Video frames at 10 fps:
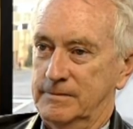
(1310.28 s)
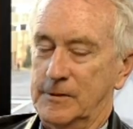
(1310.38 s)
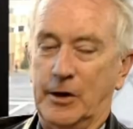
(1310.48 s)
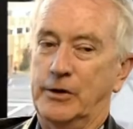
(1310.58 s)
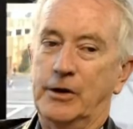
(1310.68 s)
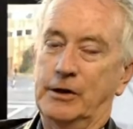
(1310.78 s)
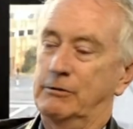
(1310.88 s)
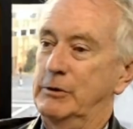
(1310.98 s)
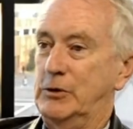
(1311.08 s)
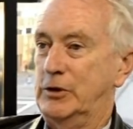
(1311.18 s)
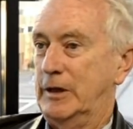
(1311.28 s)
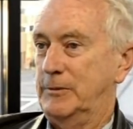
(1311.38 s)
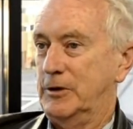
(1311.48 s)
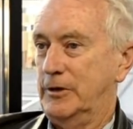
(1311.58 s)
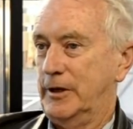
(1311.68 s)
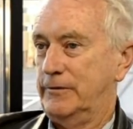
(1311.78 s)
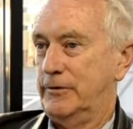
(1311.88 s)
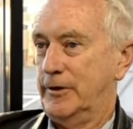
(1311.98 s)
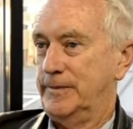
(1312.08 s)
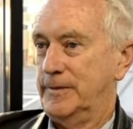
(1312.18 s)
No, I don't agree with James on that
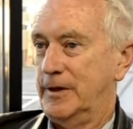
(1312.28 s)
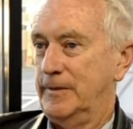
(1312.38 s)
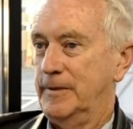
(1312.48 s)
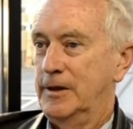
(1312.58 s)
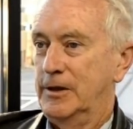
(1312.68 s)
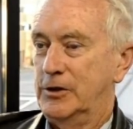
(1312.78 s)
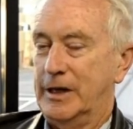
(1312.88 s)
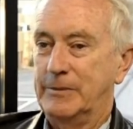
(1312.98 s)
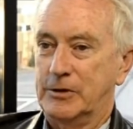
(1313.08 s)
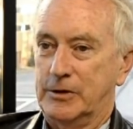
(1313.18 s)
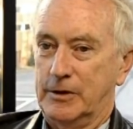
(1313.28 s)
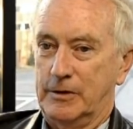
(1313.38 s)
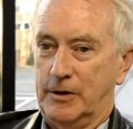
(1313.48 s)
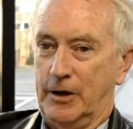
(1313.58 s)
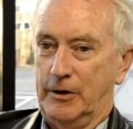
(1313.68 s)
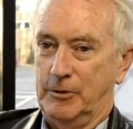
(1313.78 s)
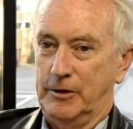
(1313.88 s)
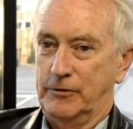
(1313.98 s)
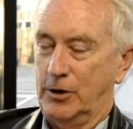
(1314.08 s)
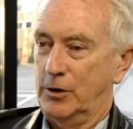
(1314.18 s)
front. Okay. James is a guy who
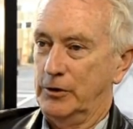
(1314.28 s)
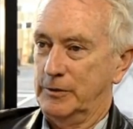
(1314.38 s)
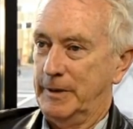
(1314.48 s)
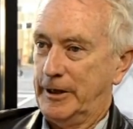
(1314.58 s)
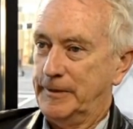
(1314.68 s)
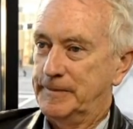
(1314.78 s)
believes gold is money.